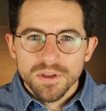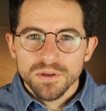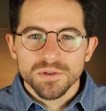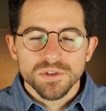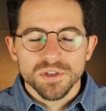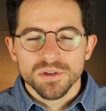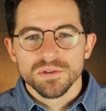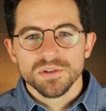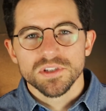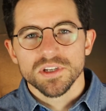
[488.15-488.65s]
you
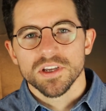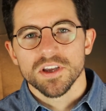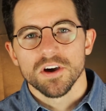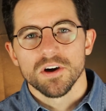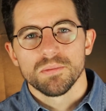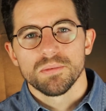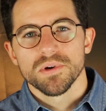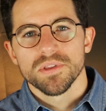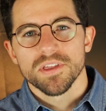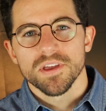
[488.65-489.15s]
choose to
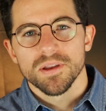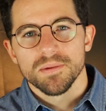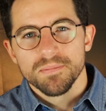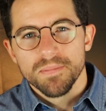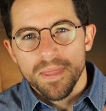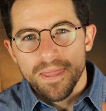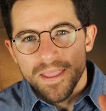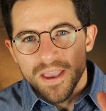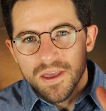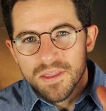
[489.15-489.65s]
cope with it,
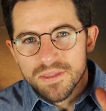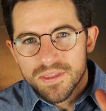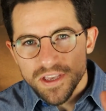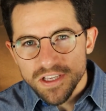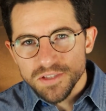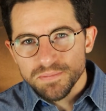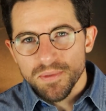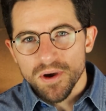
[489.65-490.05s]
this